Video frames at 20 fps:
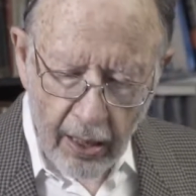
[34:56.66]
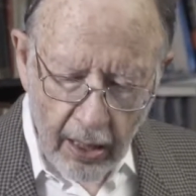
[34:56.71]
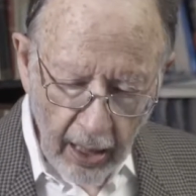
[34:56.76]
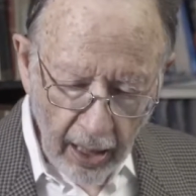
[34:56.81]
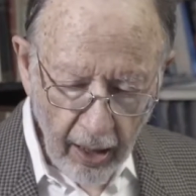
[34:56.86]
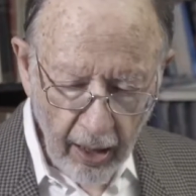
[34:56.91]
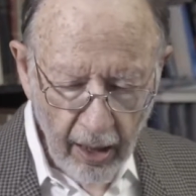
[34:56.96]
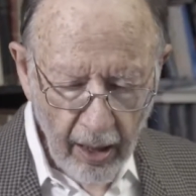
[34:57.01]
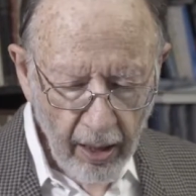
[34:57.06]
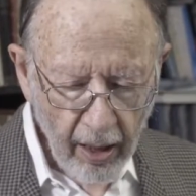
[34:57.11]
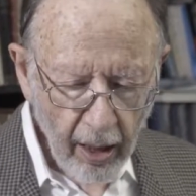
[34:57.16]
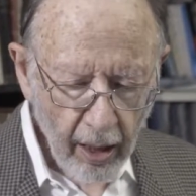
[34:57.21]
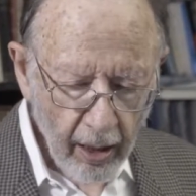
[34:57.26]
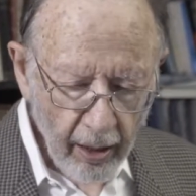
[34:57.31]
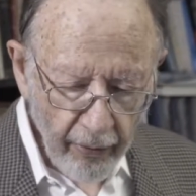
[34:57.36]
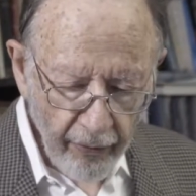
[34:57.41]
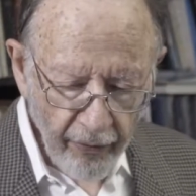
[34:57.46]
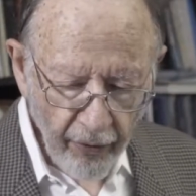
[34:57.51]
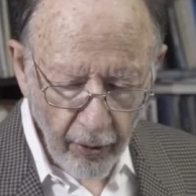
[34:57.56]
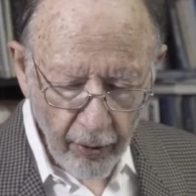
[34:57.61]
data
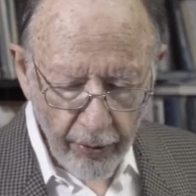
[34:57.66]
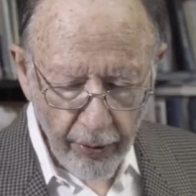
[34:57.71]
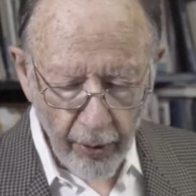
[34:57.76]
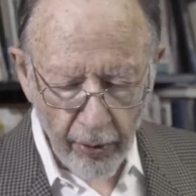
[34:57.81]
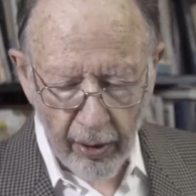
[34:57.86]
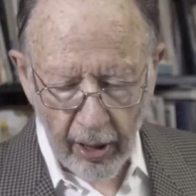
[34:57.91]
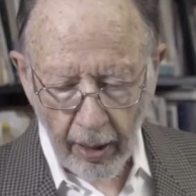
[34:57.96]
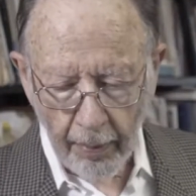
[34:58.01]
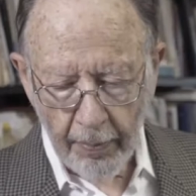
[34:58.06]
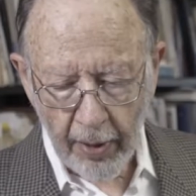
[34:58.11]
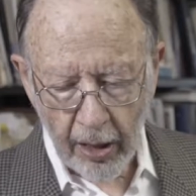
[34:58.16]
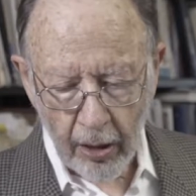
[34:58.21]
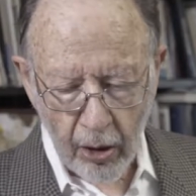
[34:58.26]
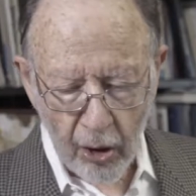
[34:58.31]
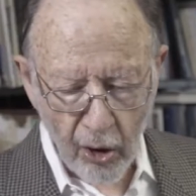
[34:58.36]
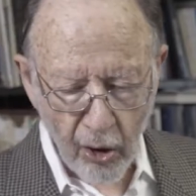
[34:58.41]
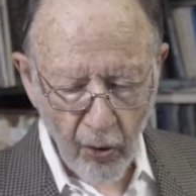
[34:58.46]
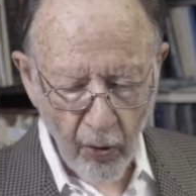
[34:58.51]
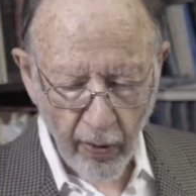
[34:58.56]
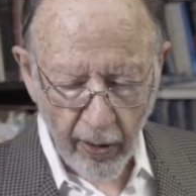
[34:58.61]
further
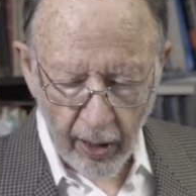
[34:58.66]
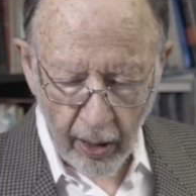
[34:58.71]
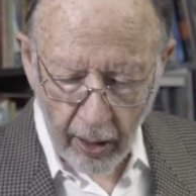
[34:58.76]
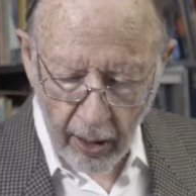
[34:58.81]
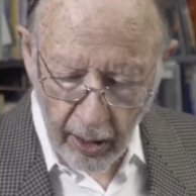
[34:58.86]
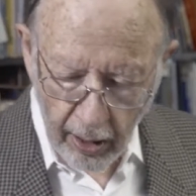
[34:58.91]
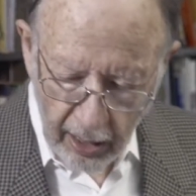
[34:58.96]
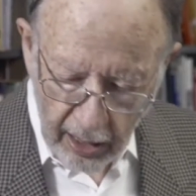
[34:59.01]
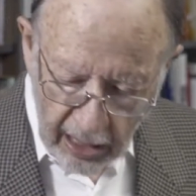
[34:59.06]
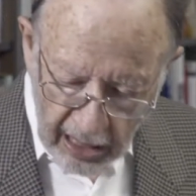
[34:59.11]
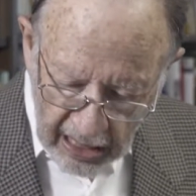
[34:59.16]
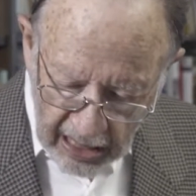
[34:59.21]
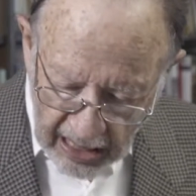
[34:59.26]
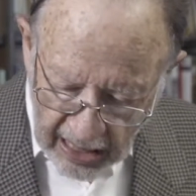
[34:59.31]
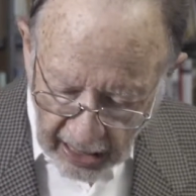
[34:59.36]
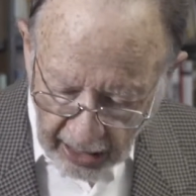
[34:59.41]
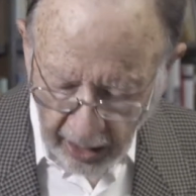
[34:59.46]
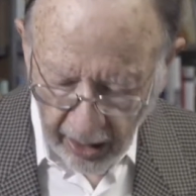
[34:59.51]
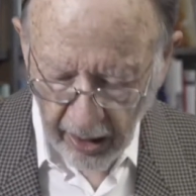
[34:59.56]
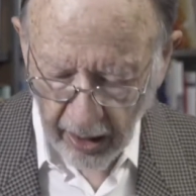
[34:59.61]
demonstrate the
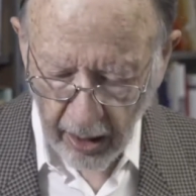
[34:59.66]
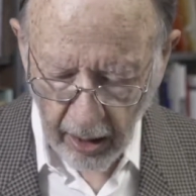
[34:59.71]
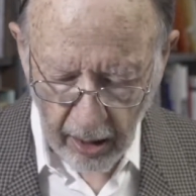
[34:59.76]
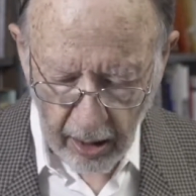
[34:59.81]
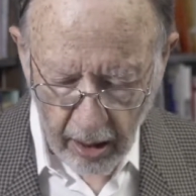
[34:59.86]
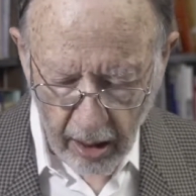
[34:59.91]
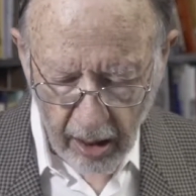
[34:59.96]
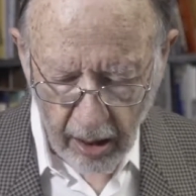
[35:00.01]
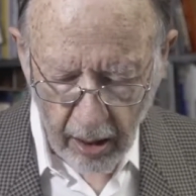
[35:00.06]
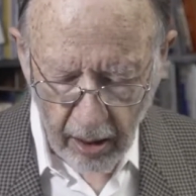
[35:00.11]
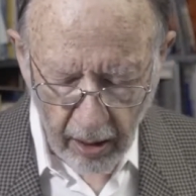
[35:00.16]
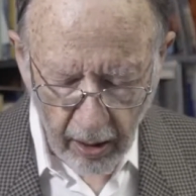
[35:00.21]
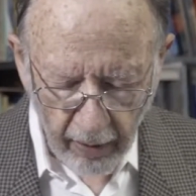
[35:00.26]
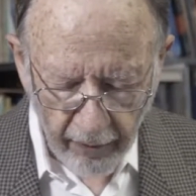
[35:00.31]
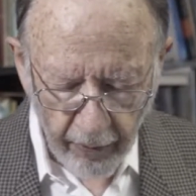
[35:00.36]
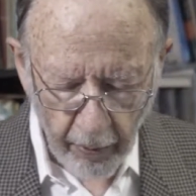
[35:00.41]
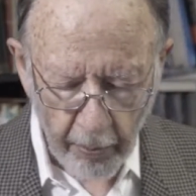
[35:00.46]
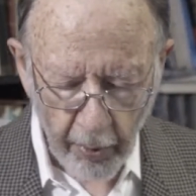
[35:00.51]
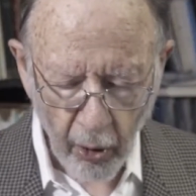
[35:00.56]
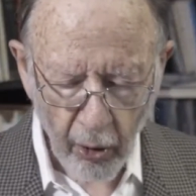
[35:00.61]
stickiness of
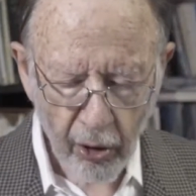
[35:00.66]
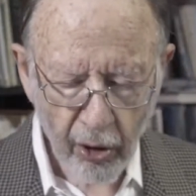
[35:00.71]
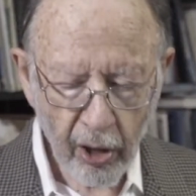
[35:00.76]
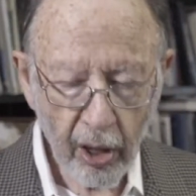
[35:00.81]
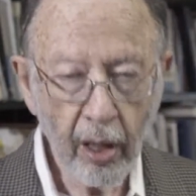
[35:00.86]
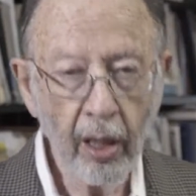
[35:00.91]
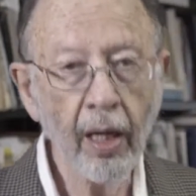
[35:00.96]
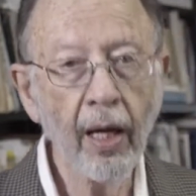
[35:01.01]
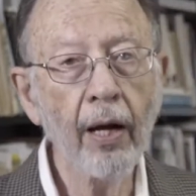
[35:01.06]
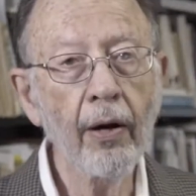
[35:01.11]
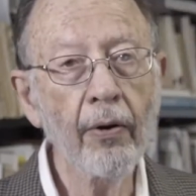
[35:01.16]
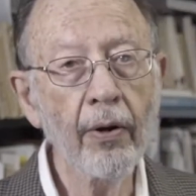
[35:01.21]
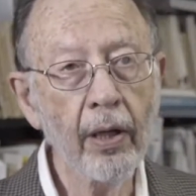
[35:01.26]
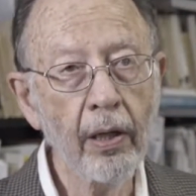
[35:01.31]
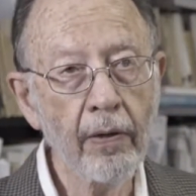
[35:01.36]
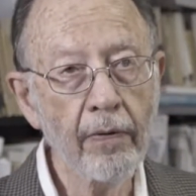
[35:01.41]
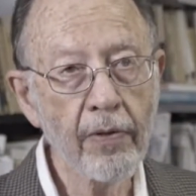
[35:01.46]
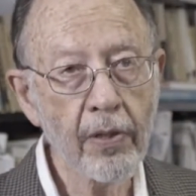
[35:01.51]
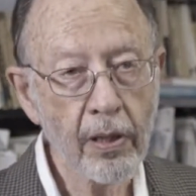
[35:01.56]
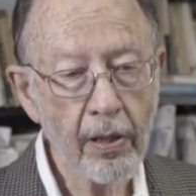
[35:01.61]
emergent
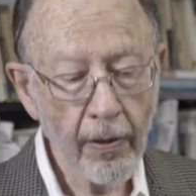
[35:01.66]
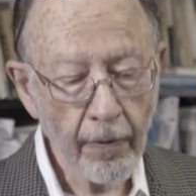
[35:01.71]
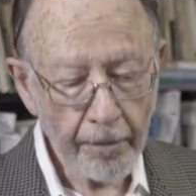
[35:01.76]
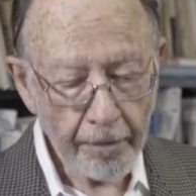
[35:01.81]
narratives.